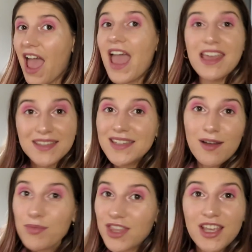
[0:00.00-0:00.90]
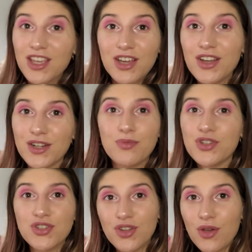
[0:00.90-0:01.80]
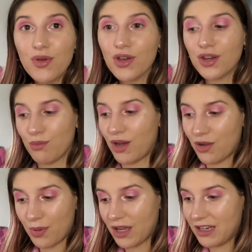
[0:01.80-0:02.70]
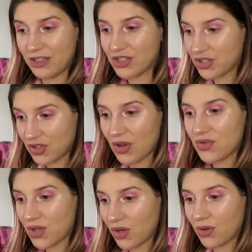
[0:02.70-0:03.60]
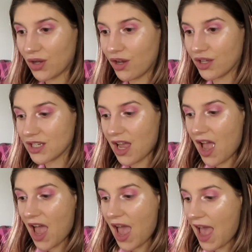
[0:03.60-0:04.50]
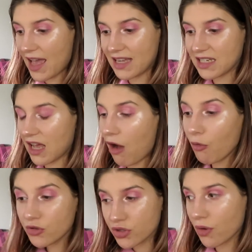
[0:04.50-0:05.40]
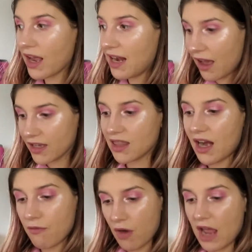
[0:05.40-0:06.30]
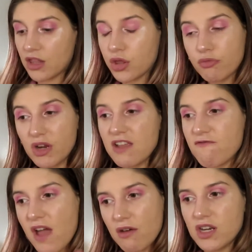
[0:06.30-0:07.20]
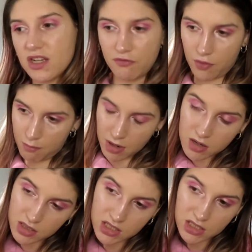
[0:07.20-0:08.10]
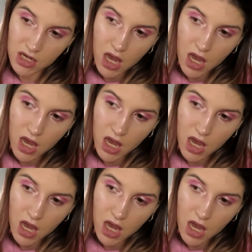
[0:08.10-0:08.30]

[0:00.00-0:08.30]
it's something good. It was so good in my opinion. So good. And also I like that I read 3 very different books